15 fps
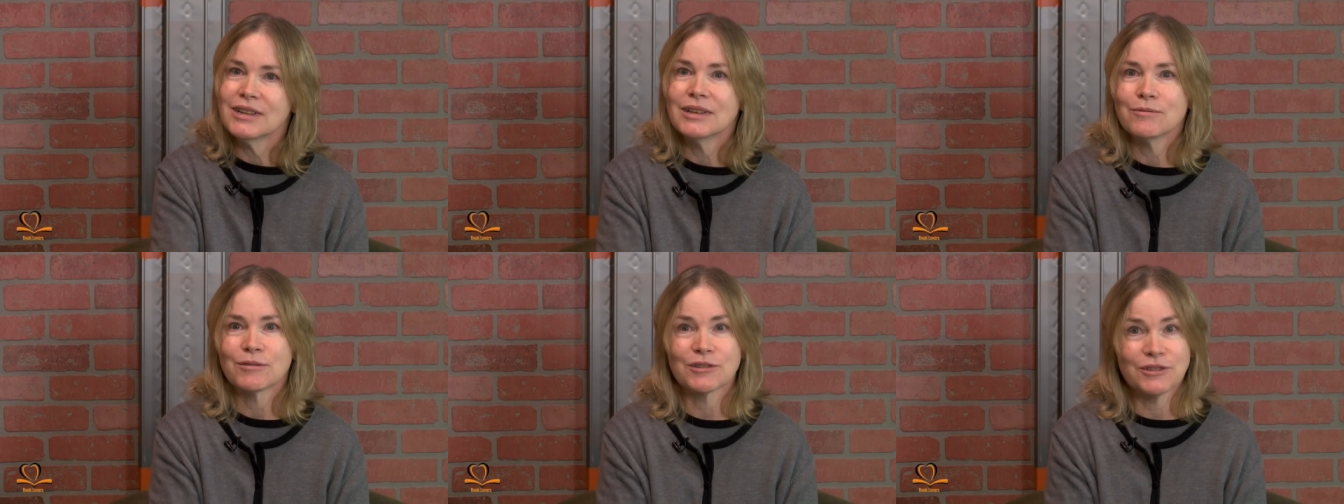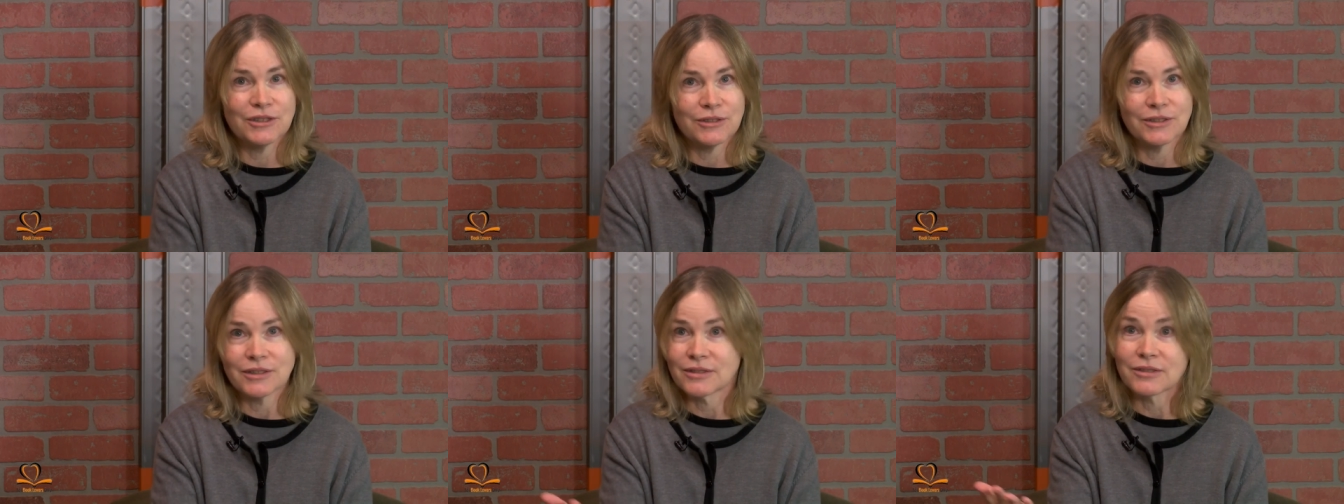which she
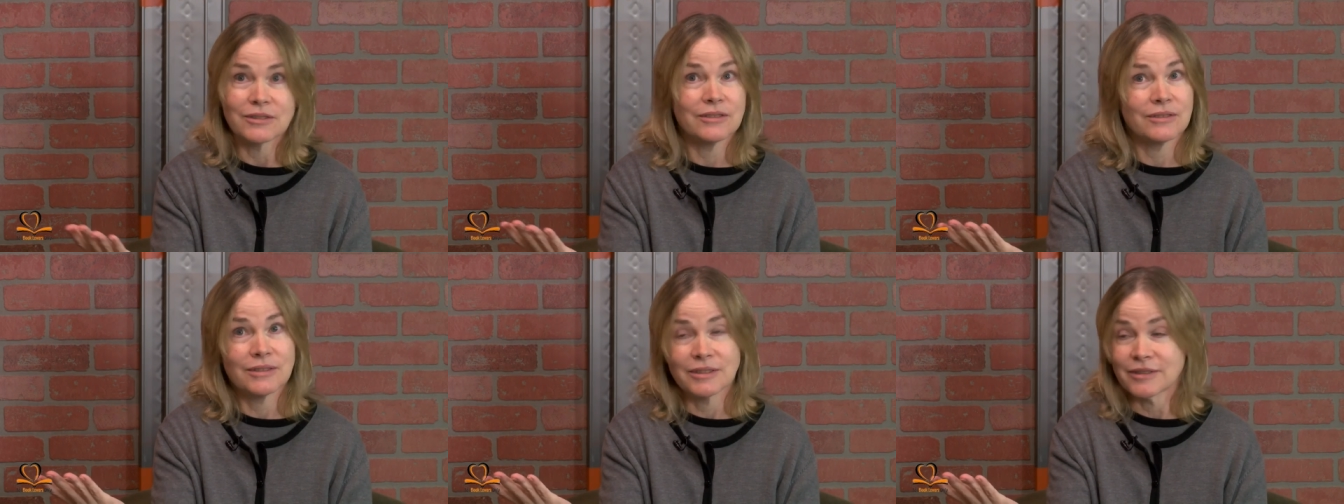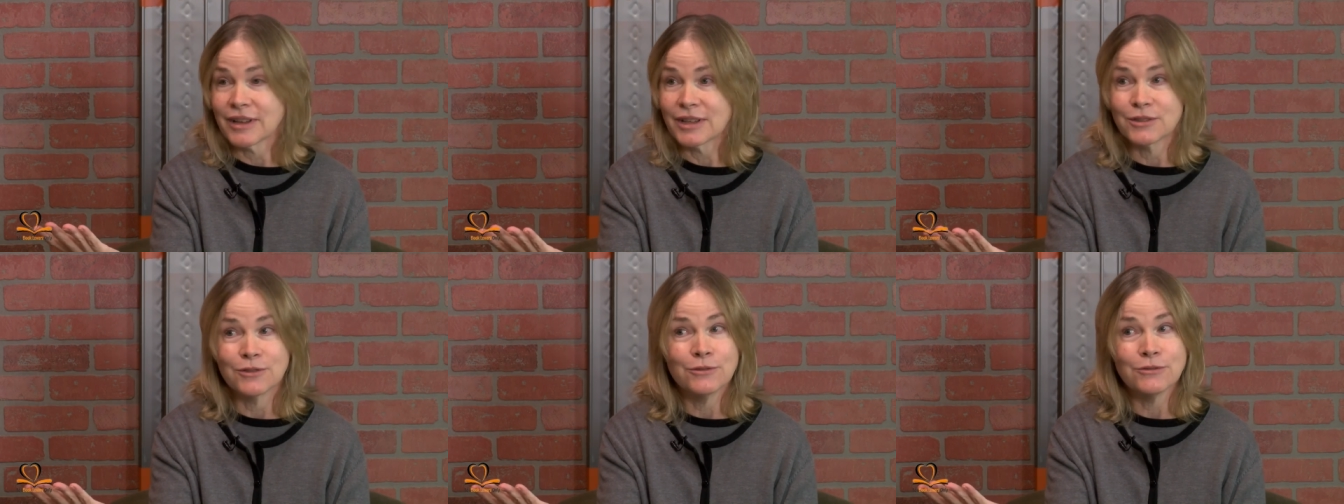just is
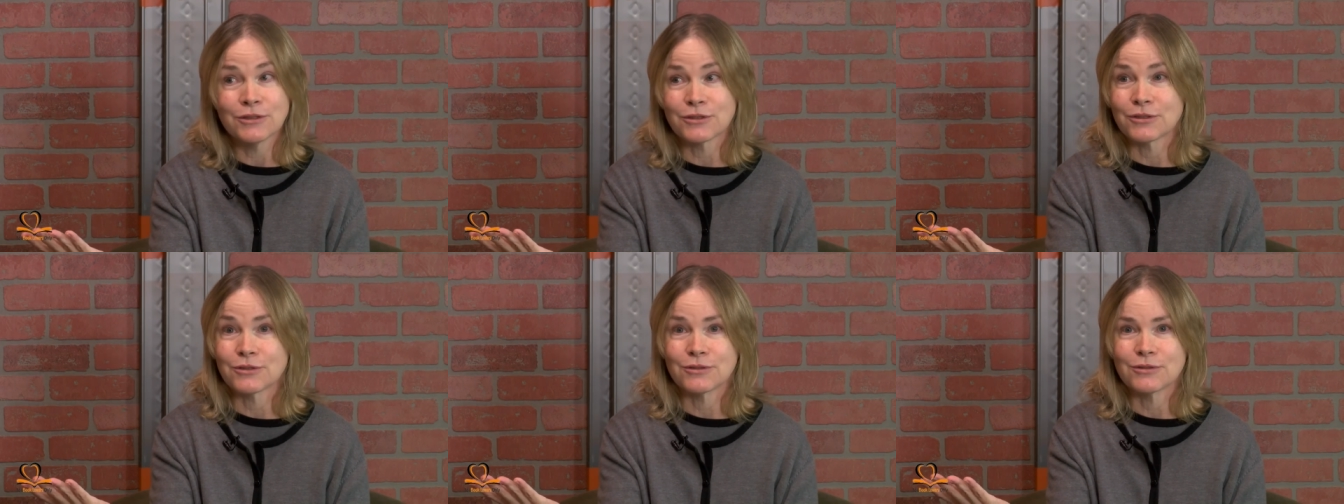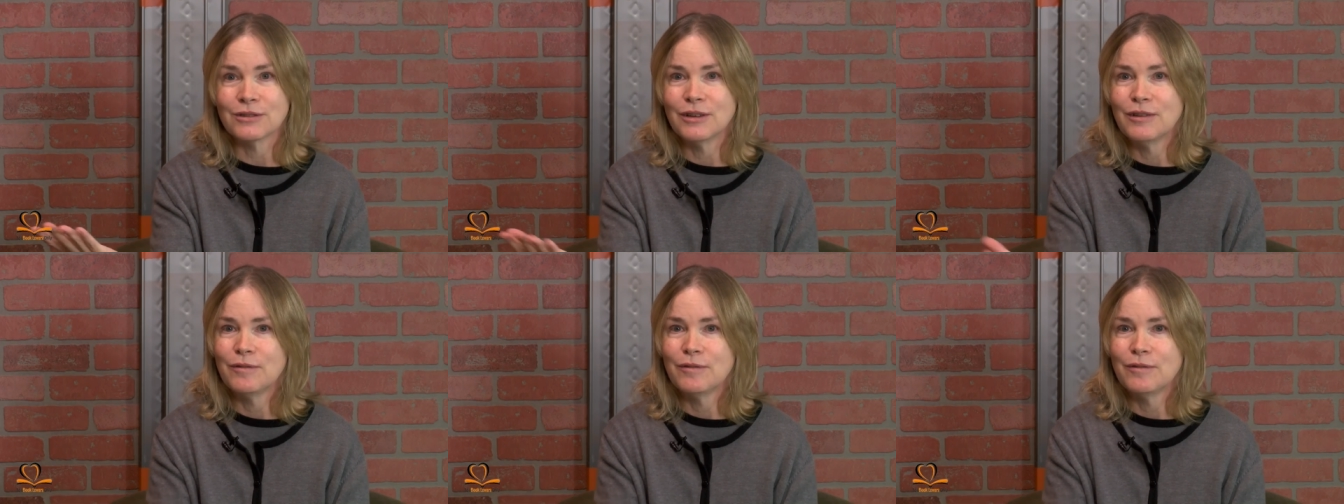not used to.